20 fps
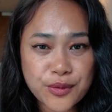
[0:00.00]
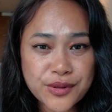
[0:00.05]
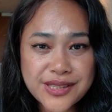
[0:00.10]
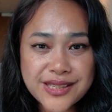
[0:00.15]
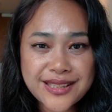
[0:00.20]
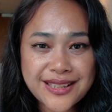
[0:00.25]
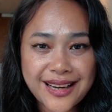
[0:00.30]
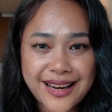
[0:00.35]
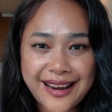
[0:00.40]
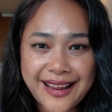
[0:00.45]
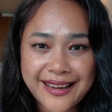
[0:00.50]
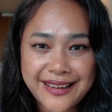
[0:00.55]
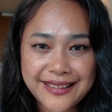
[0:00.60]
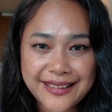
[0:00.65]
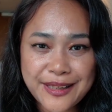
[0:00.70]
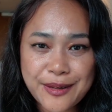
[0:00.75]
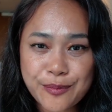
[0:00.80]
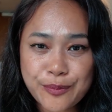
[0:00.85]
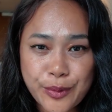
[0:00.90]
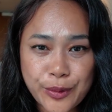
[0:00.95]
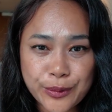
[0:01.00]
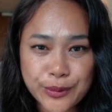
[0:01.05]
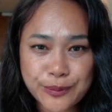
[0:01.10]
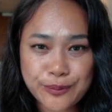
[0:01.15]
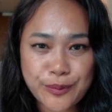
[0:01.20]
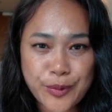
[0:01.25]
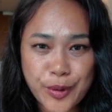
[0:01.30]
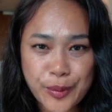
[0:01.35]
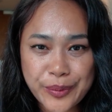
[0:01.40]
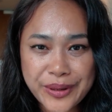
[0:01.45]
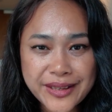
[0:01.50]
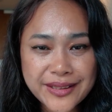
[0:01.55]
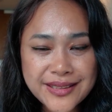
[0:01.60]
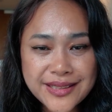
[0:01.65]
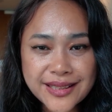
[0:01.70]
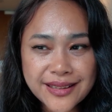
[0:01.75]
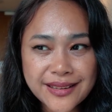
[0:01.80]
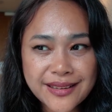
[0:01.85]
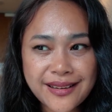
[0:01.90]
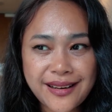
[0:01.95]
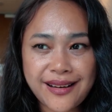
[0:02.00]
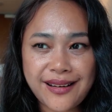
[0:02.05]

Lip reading: wasn't a lightning bolt moment,